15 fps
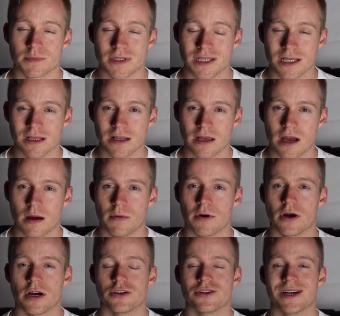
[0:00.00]
particularly
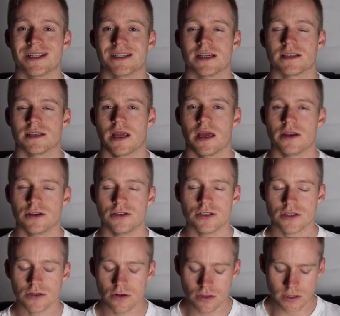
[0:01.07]
carbohydrates as an energy
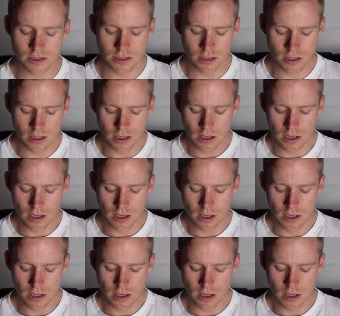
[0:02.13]
source.